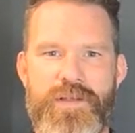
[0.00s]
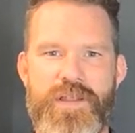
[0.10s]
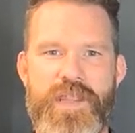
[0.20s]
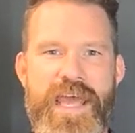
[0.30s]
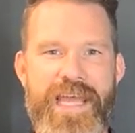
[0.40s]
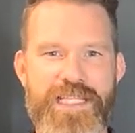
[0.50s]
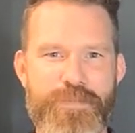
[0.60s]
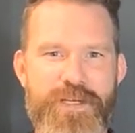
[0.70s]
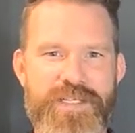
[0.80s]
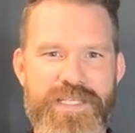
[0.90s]
The
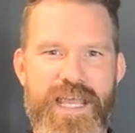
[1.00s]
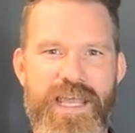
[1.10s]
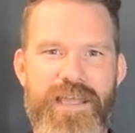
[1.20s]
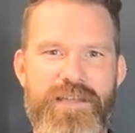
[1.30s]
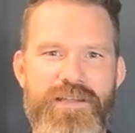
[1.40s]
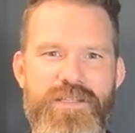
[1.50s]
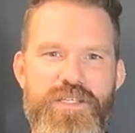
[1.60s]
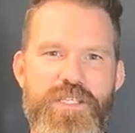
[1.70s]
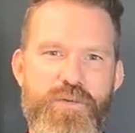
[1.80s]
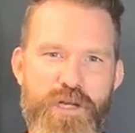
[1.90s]
experts say
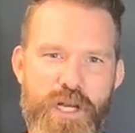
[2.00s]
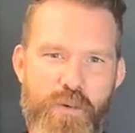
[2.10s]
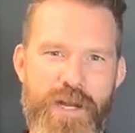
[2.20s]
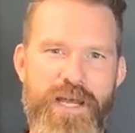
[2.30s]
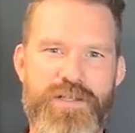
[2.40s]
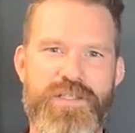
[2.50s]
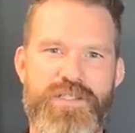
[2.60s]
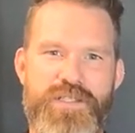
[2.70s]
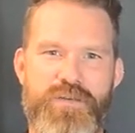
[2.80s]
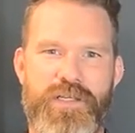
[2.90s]
to do what no one else
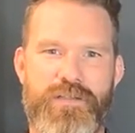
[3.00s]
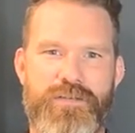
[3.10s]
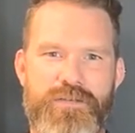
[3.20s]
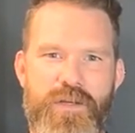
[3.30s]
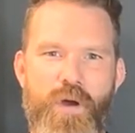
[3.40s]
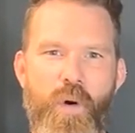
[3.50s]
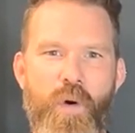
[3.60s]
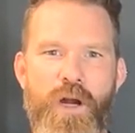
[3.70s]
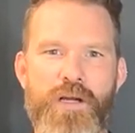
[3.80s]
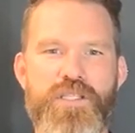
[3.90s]
is doing,
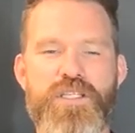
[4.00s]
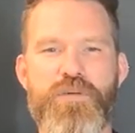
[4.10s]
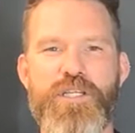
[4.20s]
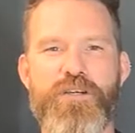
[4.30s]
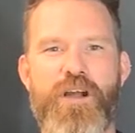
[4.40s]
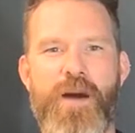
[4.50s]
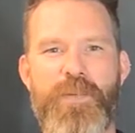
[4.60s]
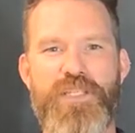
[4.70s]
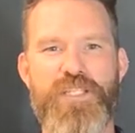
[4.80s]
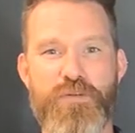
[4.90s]
or to do what your
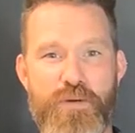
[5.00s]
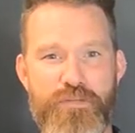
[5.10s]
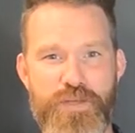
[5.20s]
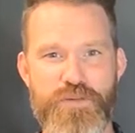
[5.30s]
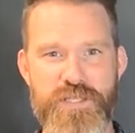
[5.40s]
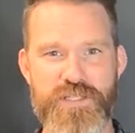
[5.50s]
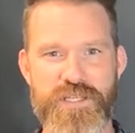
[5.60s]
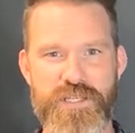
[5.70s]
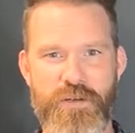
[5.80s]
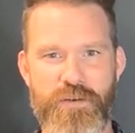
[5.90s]
competition refuses
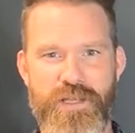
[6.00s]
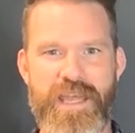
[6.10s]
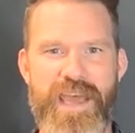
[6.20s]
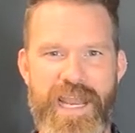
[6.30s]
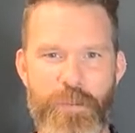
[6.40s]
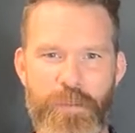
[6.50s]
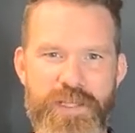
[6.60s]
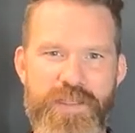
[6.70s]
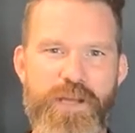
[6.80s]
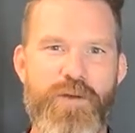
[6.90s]
to do. And I
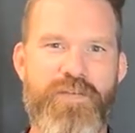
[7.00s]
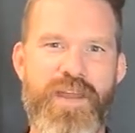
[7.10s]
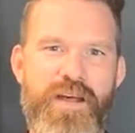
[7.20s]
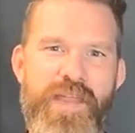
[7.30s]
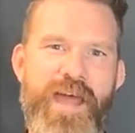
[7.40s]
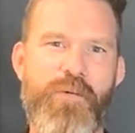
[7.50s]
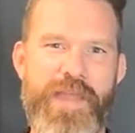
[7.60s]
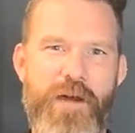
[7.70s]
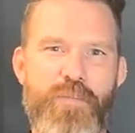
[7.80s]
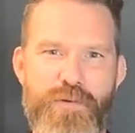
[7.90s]
really think we've hit on that
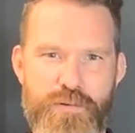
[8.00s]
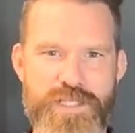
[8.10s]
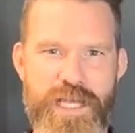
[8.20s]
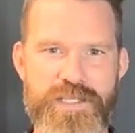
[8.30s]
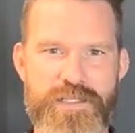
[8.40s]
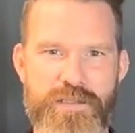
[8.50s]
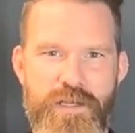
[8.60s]
with our process.